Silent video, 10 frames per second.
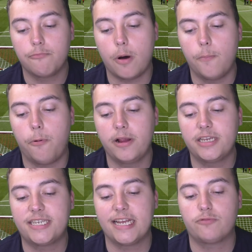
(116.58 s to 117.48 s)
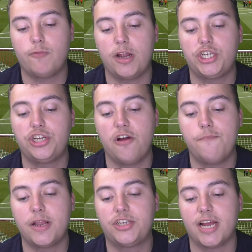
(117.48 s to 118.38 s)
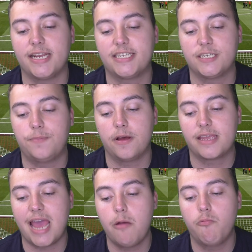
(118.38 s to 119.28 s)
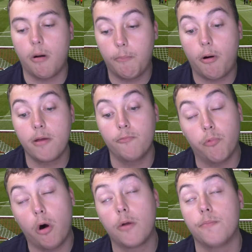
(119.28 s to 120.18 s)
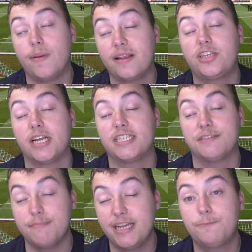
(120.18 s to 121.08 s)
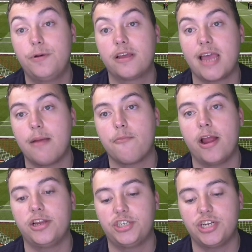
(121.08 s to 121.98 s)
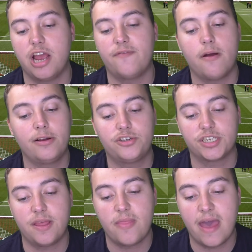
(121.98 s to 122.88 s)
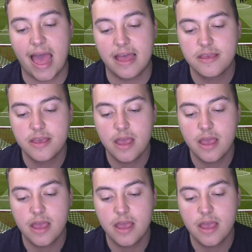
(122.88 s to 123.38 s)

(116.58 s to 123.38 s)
1.6 ratio of big chances per game, 1.1 big chances missed per game ratio, very interesting there.